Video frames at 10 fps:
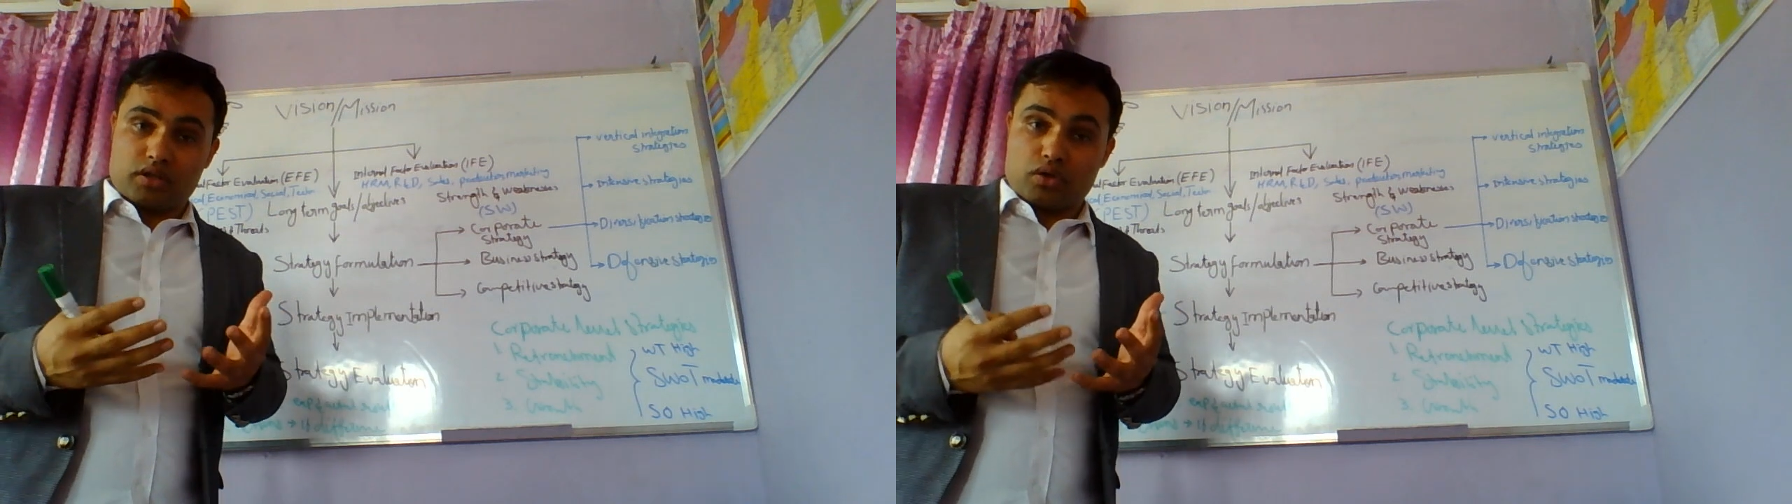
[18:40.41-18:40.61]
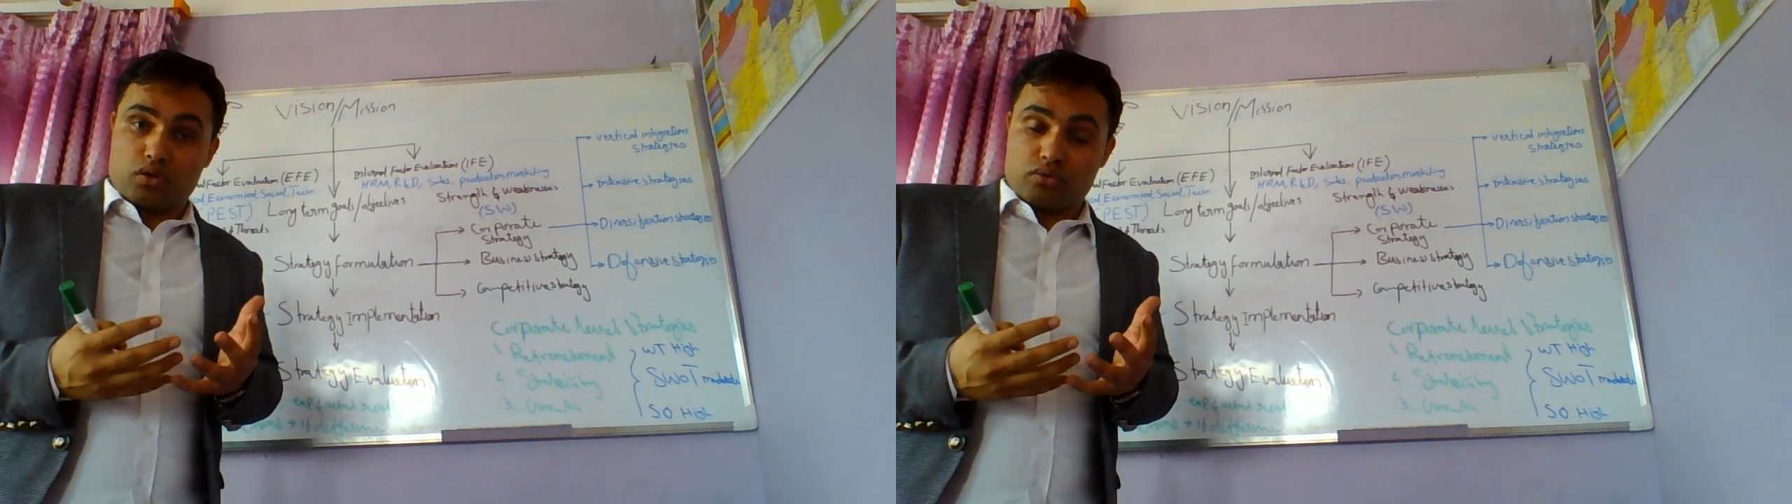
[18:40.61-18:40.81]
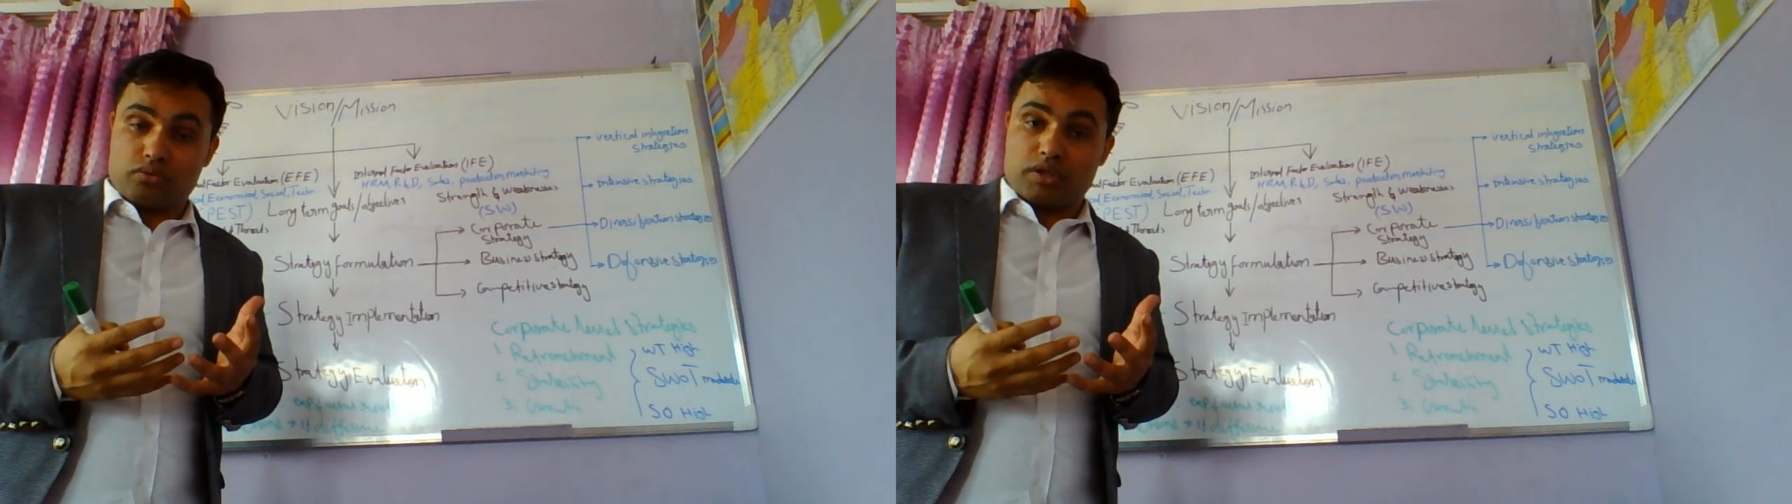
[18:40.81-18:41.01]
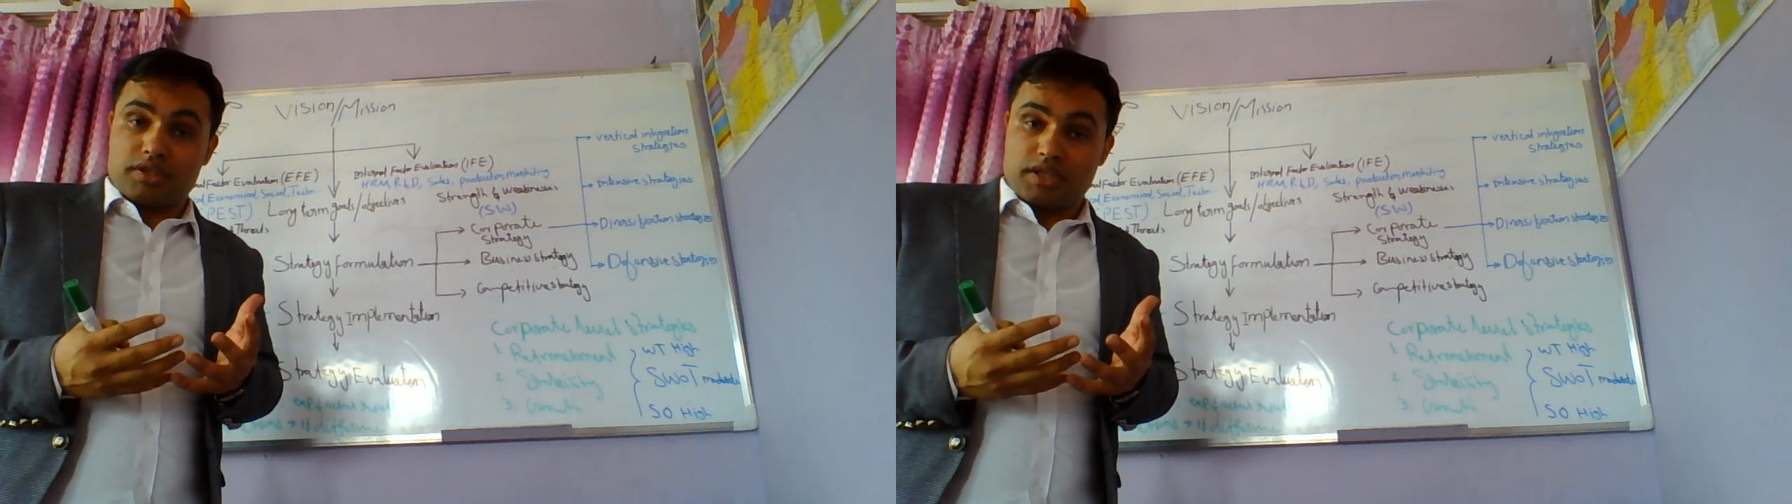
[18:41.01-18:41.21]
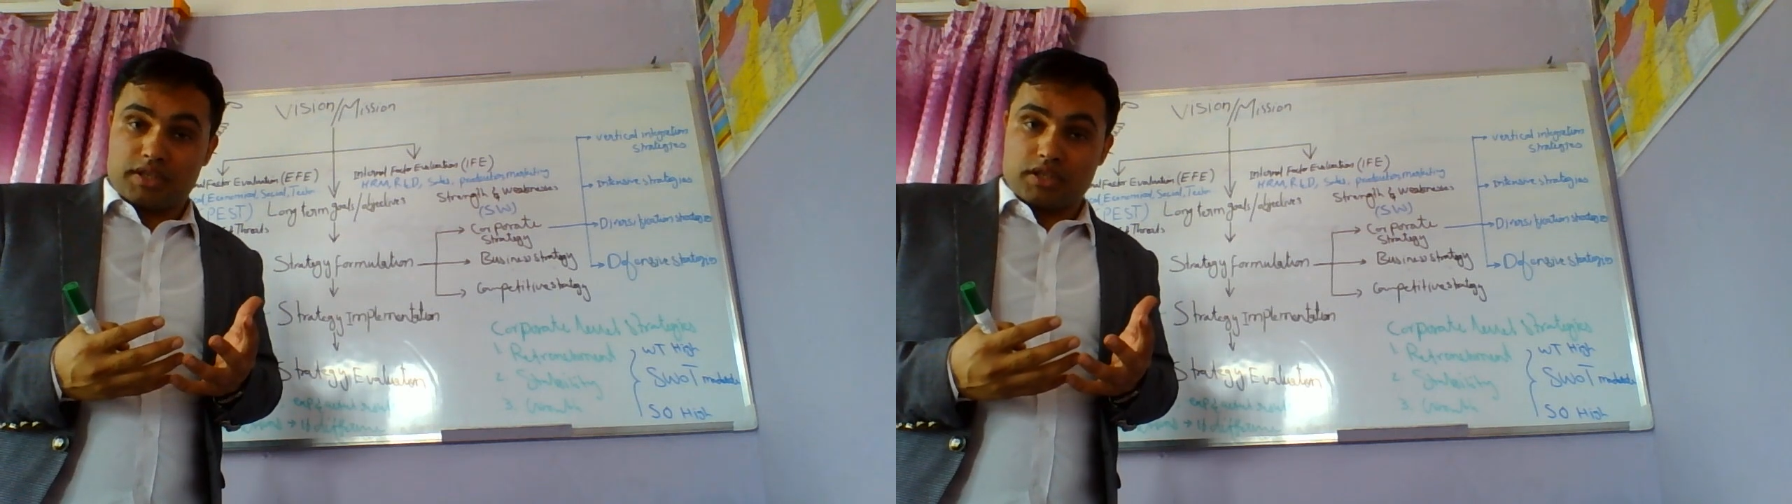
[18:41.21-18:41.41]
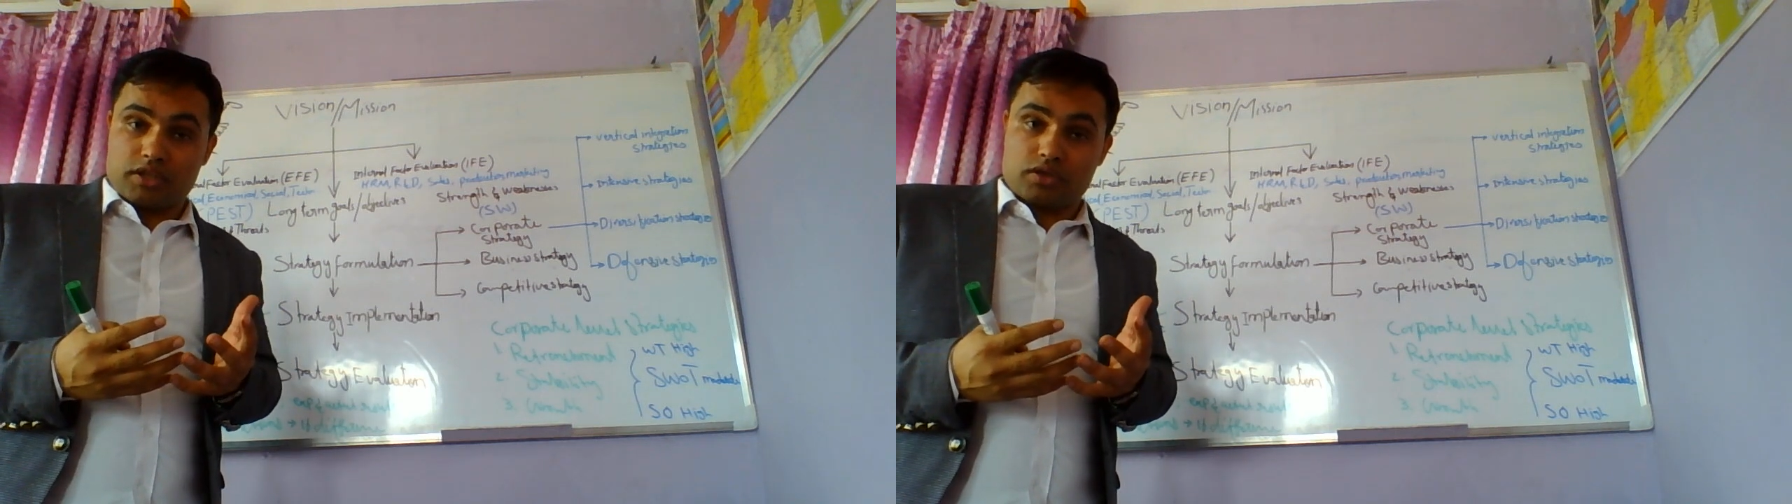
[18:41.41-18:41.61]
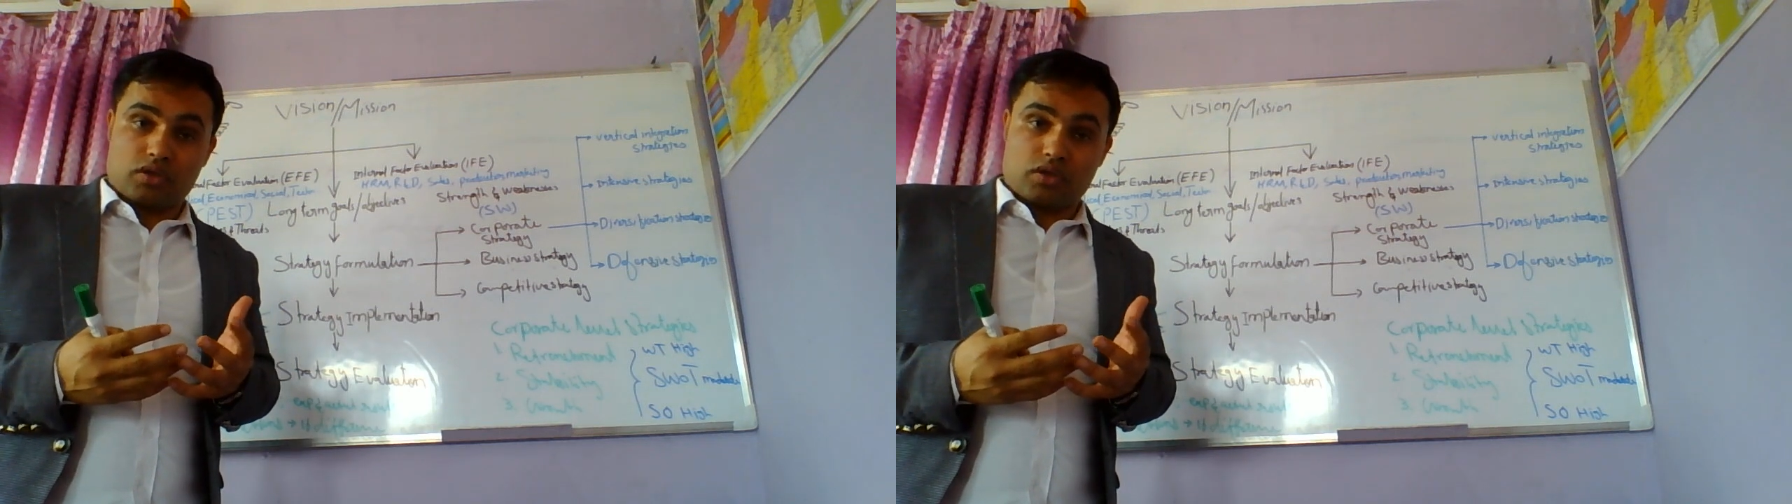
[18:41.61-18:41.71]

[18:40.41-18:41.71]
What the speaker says: go to the details